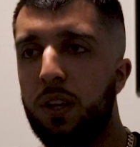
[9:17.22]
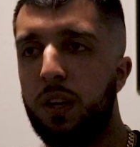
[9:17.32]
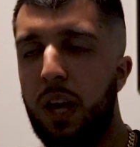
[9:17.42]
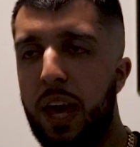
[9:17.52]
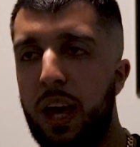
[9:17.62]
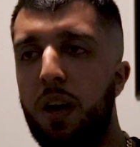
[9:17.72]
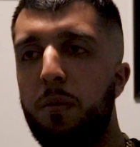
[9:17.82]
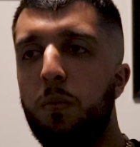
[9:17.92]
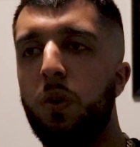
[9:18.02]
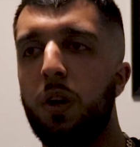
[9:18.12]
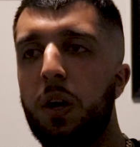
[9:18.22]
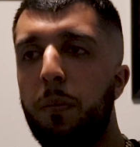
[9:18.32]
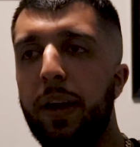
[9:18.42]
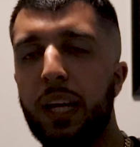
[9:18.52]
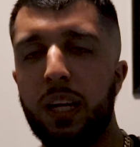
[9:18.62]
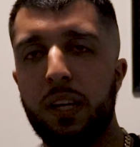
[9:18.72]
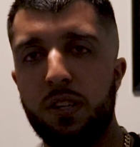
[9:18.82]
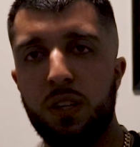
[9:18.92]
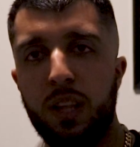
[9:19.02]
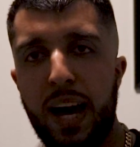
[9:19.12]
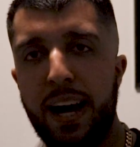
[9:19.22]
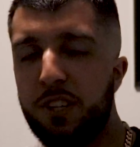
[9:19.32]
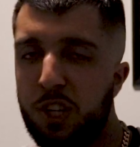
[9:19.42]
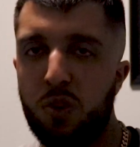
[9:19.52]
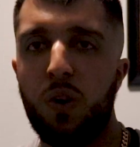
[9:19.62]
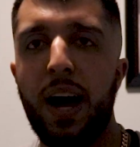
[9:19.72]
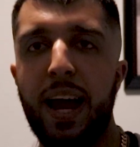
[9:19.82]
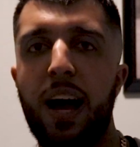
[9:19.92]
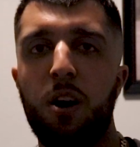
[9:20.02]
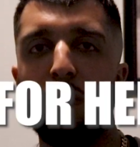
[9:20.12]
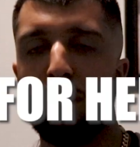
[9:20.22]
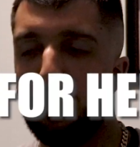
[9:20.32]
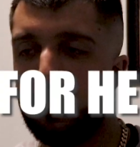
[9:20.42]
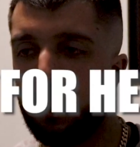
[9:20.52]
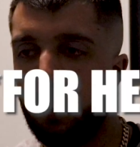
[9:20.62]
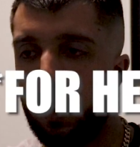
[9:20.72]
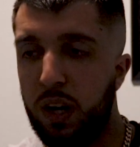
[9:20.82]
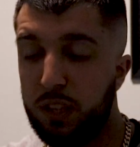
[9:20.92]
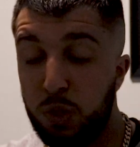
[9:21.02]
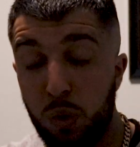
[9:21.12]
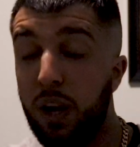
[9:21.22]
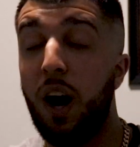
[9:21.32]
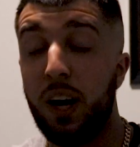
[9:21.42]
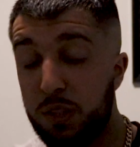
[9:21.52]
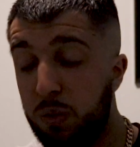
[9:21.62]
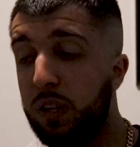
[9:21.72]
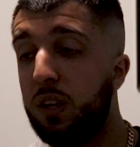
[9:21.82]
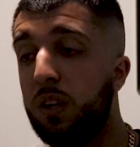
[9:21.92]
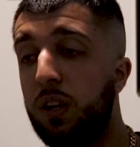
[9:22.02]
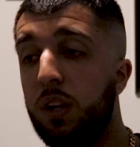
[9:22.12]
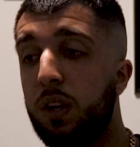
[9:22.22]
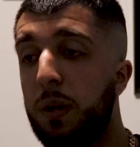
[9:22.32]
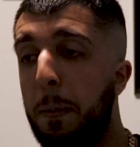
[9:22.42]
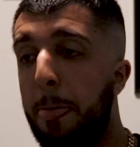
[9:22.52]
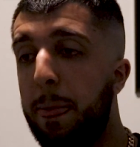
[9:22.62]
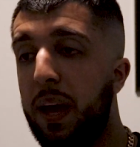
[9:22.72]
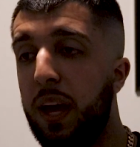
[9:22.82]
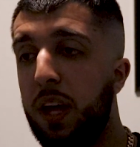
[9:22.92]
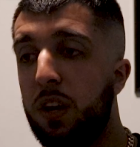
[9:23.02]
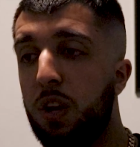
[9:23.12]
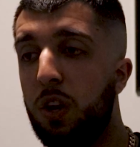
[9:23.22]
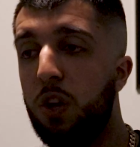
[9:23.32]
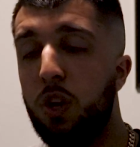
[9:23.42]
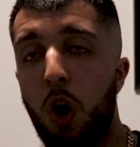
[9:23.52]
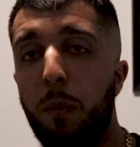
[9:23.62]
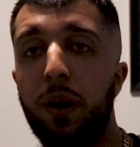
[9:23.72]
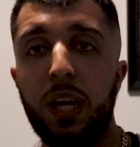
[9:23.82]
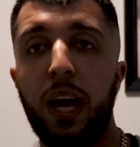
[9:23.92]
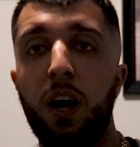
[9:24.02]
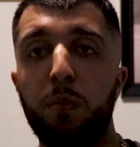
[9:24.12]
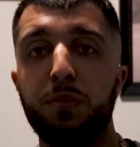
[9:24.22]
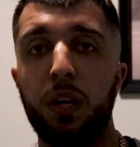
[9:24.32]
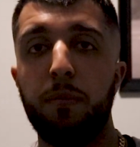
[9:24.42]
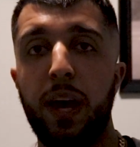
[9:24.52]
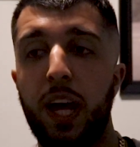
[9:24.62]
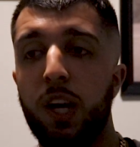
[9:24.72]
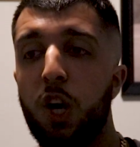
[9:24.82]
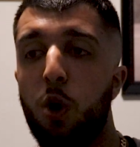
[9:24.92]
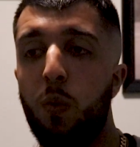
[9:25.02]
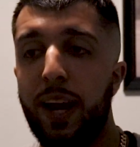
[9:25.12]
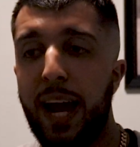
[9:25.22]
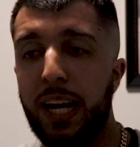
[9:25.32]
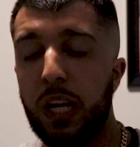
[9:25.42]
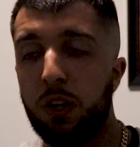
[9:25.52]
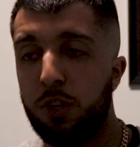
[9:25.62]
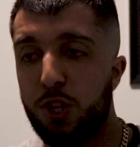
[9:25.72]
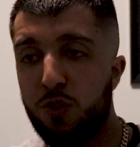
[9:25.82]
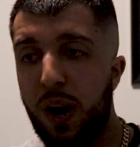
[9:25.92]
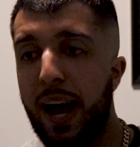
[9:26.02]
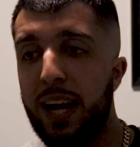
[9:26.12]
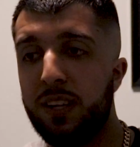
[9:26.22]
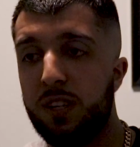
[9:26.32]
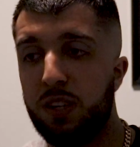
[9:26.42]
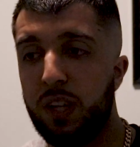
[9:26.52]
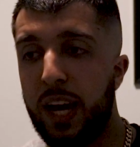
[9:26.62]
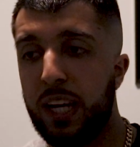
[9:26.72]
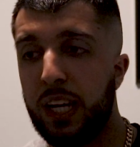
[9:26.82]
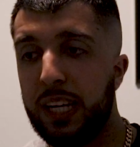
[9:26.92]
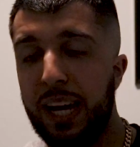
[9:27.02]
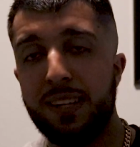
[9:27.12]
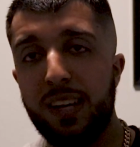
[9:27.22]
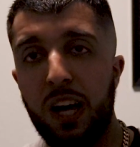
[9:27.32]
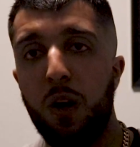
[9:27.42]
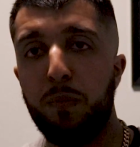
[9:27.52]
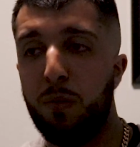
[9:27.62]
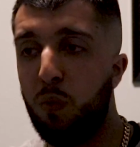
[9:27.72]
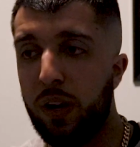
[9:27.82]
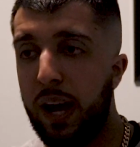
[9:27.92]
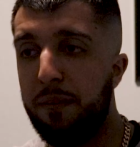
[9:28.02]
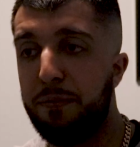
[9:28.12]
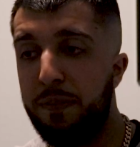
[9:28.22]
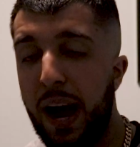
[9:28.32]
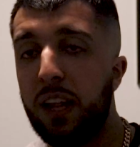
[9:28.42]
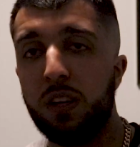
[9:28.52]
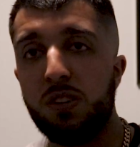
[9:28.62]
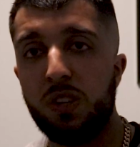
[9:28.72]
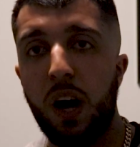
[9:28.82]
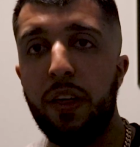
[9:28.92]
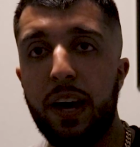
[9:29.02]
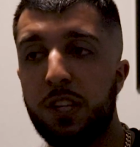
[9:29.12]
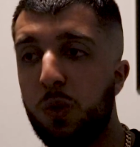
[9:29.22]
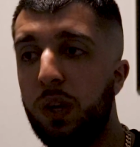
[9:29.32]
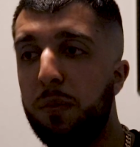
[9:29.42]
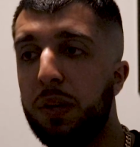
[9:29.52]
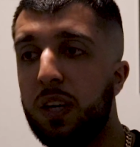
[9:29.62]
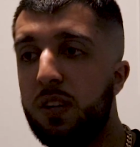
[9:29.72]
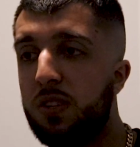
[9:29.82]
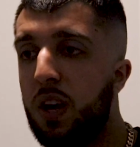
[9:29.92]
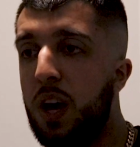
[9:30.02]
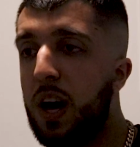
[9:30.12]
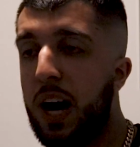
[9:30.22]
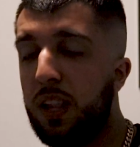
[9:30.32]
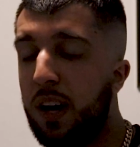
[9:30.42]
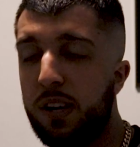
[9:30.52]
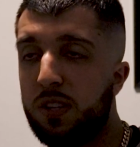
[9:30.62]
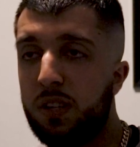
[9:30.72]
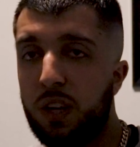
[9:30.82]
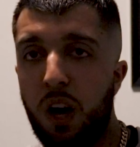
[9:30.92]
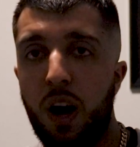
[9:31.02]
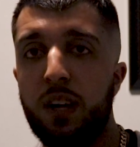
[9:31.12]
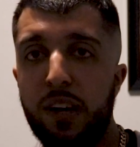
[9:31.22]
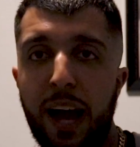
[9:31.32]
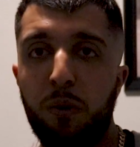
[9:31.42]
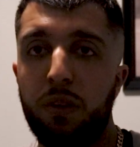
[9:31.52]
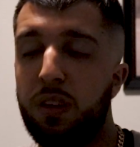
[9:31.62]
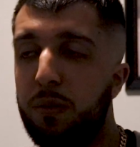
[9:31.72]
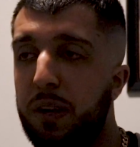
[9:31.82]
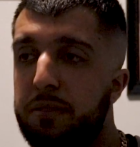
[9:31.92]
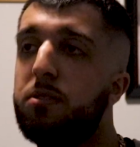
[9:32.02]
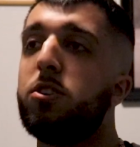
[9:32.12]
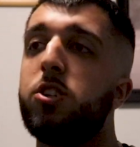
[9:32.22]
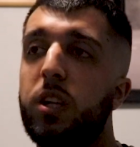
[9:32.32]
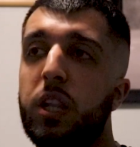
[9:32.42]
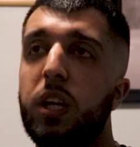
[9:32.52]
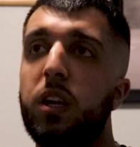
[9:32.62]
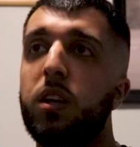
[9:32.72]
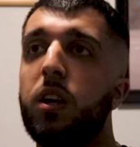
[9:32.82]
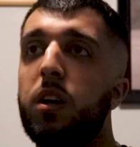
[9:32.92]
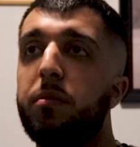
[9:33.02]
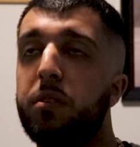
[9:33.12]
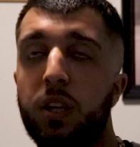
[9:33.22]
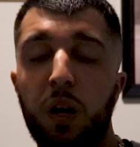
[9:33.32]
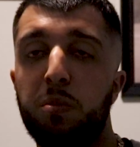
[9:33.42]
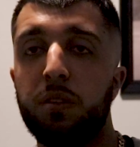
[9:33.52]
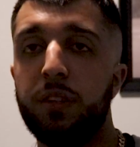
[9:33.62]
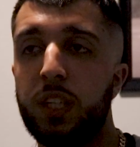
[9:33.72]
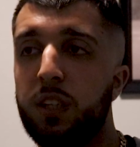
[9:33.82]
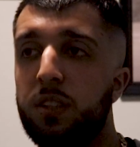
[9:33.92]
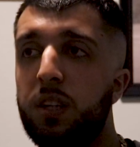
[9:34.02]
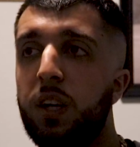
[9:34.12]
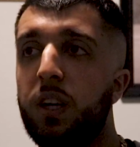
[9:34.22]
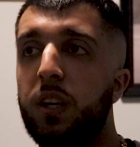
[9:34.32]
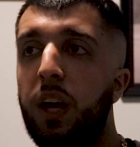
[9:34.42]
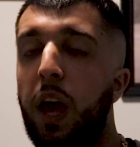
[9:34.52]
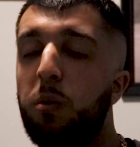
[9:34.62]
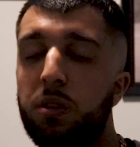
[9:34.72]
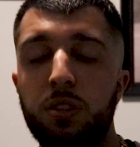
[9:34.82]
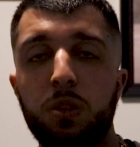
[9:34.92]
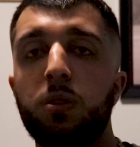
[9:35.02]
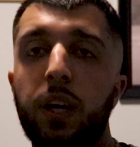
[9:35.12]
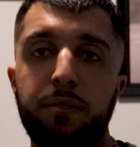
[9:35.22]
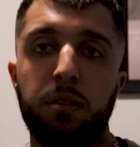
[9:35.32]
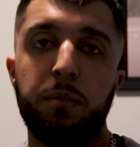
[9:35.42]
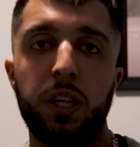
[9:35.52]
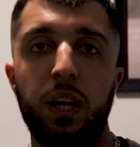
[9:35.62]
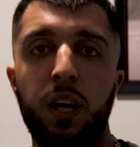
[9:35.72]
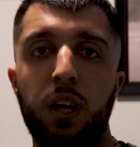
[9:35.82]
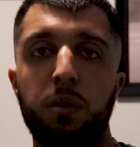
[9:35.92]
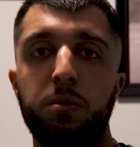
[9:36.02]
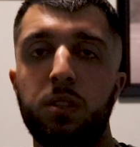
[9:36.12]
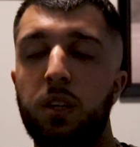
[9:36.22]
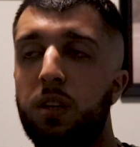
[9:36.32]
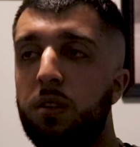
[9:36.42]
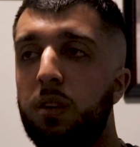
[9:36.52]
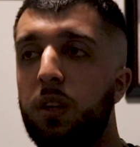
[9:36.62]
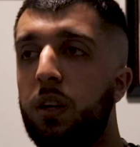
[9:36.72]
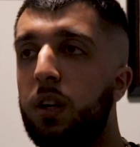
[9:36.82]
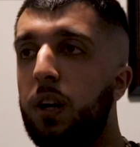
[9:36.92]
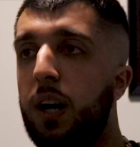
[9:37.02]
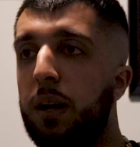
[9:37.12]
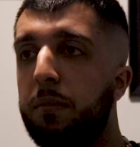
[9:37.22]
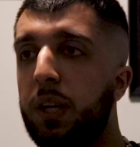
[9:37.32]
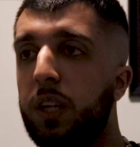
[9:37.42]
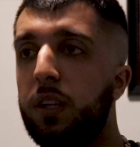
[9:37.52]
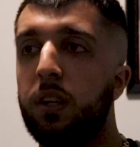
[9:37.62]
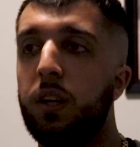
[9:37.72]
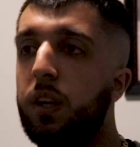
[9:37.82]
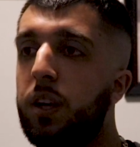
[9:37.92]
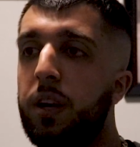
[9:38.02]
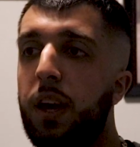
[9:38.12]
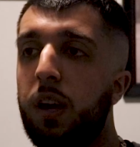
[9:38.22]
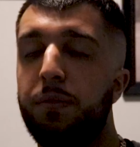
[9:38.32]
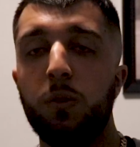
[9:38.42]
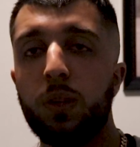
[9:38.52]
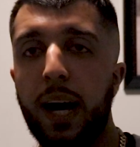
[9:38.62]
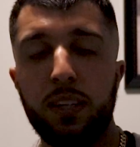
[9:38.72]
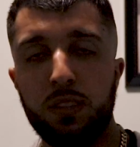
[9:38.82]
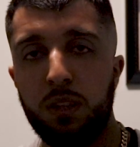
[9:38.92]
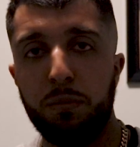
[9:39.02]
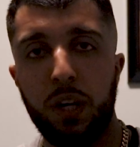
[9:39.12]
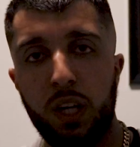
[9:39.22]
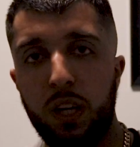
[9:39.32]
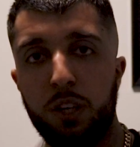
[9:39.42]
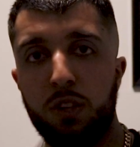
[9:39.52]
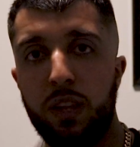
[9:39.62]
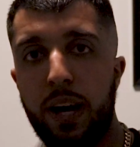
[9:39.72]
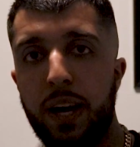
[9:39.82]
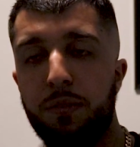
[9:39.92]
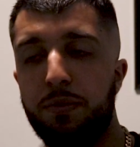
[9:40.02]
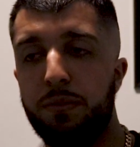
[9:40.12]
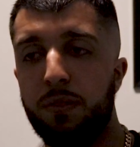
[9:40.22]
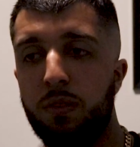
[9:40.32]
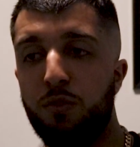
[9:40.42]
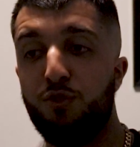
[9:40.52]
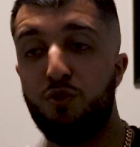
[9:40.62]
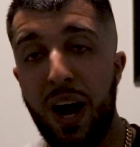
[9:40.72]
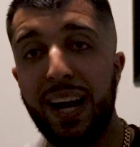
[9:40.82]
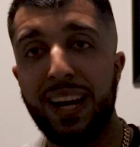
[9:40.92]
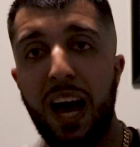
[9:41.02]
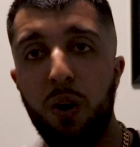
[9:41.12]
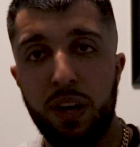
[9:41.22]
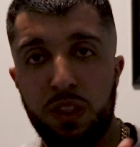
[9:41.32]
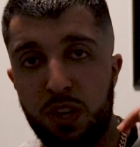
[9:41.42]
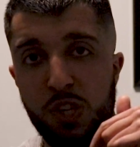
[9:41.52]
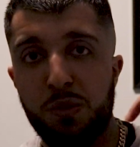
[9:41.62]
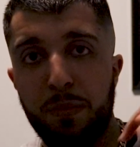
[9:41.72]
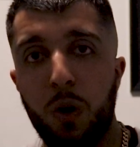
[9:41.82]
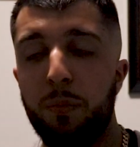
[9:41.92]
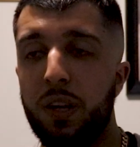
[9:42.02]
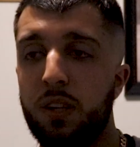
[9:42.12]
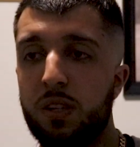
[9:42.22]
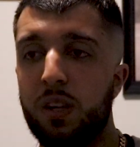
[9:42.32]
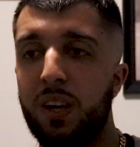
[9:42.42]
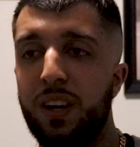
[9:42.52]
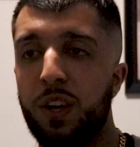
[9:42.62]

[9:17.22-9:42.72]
him making his last cry out for on Twitter, and nobody helped him. And when I tried to like get to help him, when I finally saw that tweet, because I lost contact with him unfortunately for a couple of years, it was too late for me to help. So I mean, if you got somebody in your life right now in this moment,